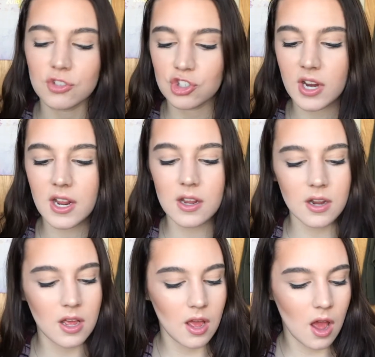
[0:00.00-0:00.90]
shade.
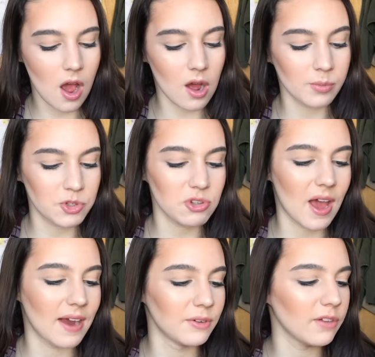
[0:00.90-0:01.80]
So
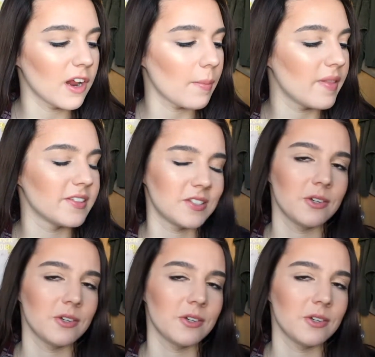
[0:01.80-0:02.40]
yeah, I really recommend this.